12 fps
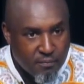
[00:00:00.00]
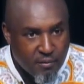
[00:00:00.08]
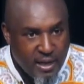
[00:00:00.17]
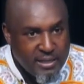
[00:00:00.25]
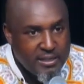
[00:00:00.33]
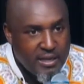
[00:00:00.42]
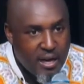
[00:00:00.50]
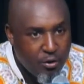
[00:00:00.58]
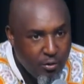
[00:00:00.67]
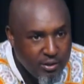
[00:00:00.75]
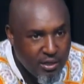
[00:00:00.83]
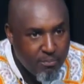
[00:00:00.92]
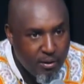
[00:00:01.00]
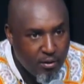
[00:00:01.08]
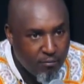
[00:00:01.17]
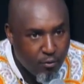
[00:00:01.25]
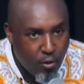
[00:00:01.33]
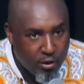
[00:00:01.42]
As an anointed man
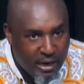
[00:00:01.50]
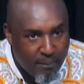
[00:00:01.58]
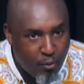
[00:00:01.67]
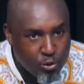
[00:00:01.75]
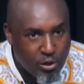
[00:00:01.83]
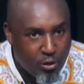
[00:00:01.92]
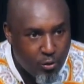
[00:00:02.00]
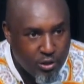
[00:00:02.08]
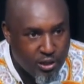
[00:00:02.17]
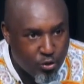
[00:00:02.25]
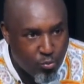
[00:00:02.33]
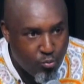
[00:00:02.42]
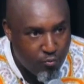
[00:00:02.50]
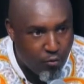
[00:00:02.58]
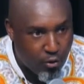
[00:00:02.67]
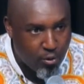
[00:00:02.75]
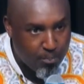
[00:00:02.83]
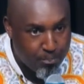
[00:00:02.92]
of God, I'm also anointed to move
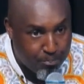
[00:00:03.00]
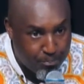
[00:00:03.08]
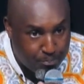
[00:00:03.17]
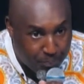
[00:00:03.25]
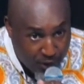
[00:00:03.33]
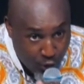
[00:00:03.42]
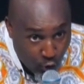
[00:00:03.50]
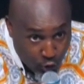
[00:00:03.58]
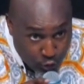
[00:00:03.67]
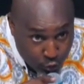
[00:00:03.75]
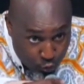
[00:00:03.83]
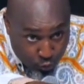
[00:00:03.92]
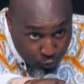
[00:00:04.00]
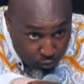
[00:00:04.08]
on beyond you.